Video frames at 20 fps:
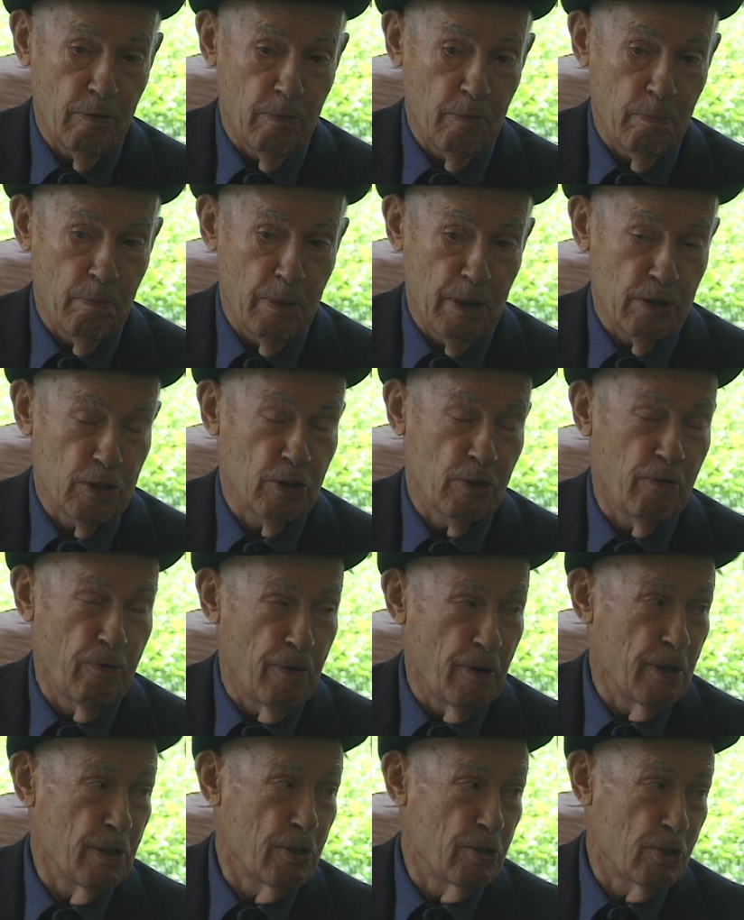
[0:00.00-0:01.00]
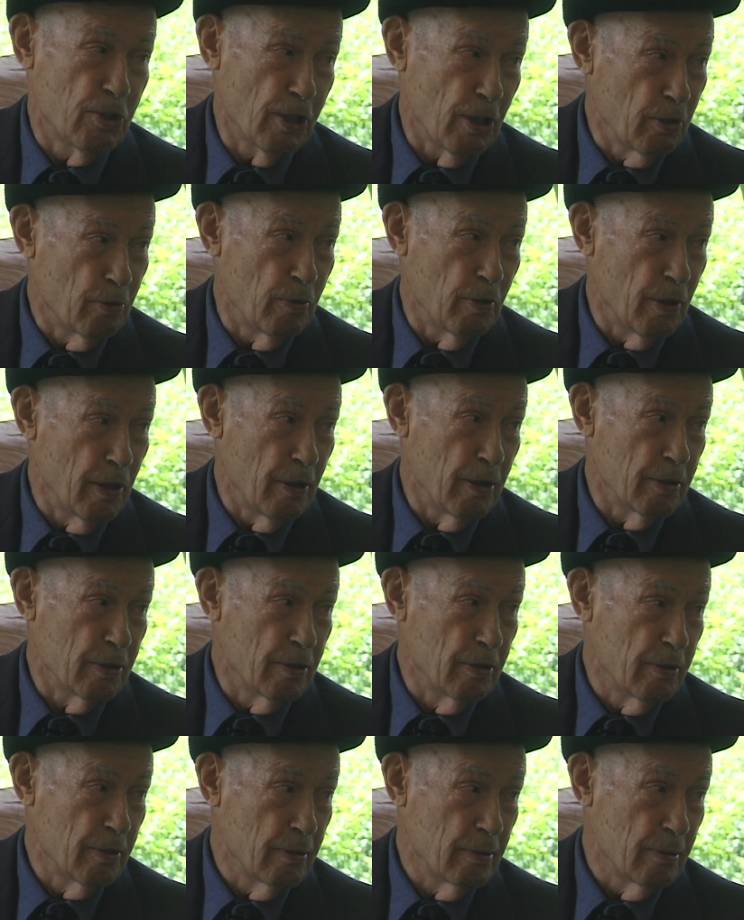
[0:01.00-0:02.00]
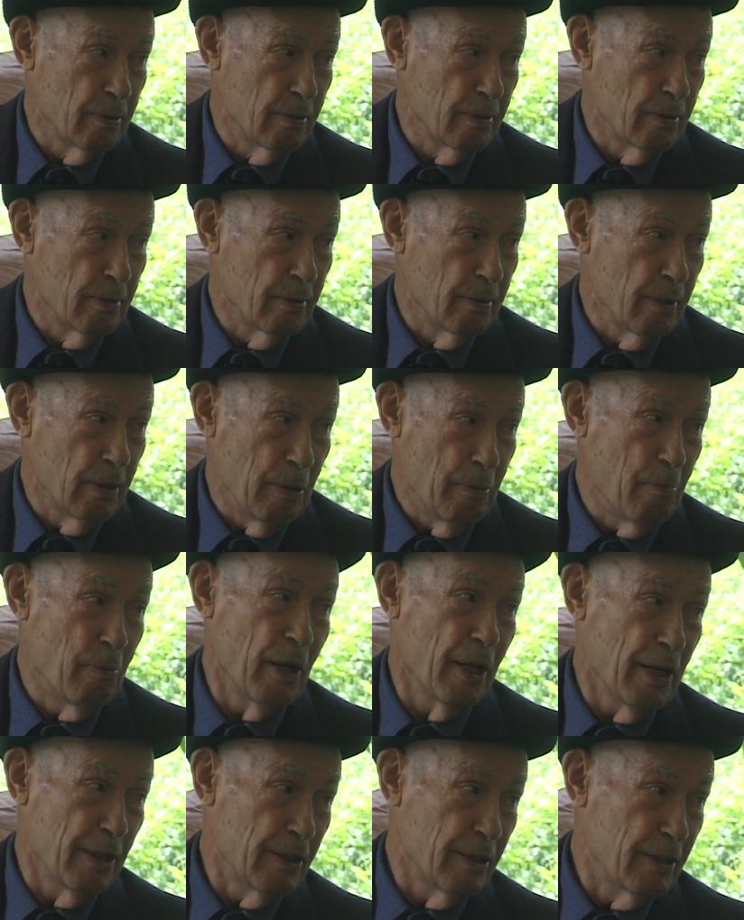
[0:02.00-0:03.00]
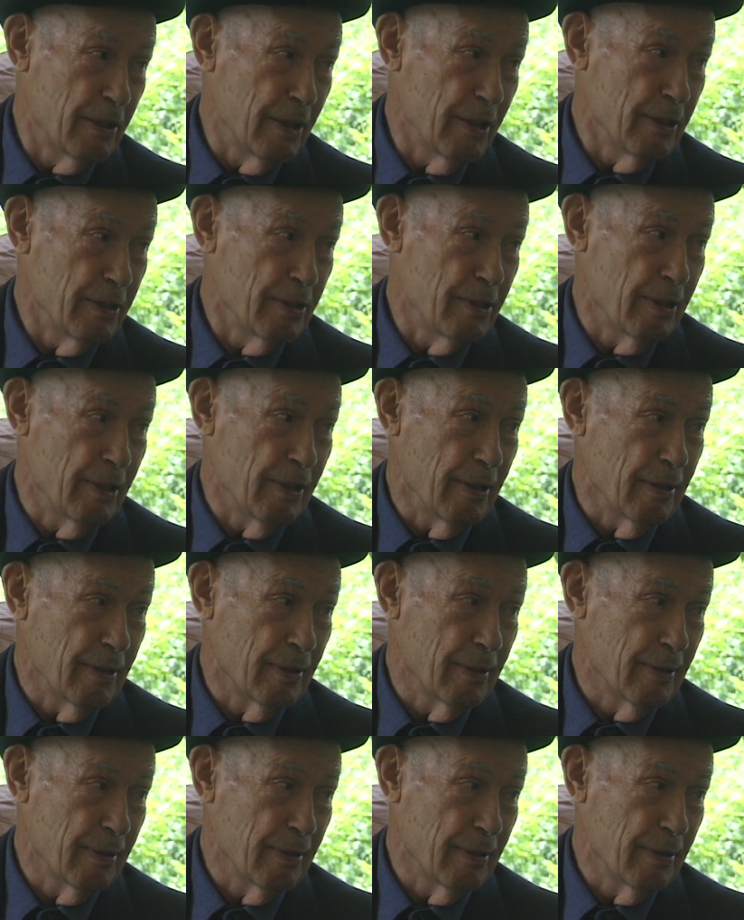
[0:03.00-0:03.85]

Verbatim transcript: best French Chardonnays in blind tasting.